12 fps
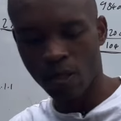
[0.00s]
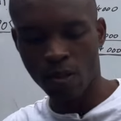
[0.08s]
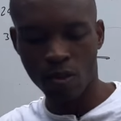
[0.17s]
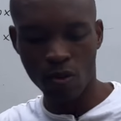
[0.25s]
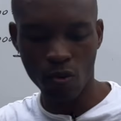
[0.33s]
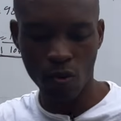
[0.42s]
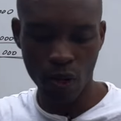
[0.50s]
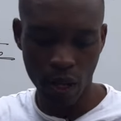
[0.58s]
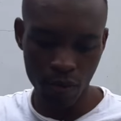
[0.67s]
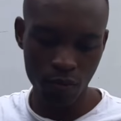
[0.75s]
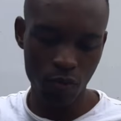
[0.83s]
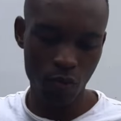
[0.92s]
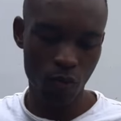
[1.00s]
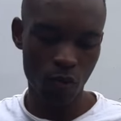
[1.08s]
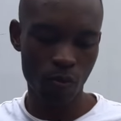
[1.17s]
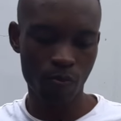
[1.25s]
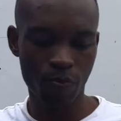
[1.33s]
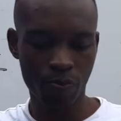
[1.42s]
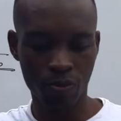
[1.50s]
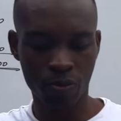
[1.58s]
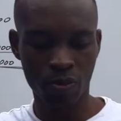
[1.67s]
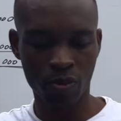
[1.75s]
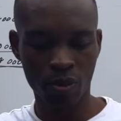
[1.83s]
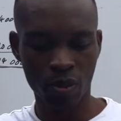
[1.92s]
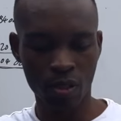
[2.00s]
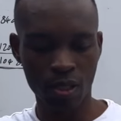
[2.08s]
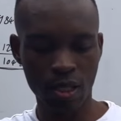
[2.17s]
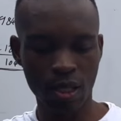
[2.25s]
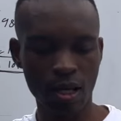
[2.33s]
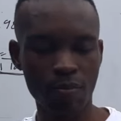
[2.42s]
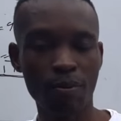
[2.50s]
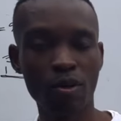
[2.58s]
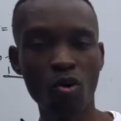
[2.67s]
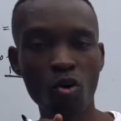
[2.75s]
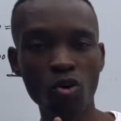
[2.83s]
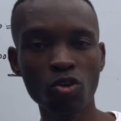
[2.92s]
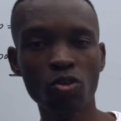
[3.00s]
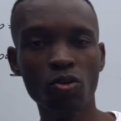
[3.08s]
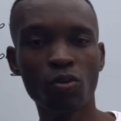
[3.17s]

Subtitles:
You have to say that because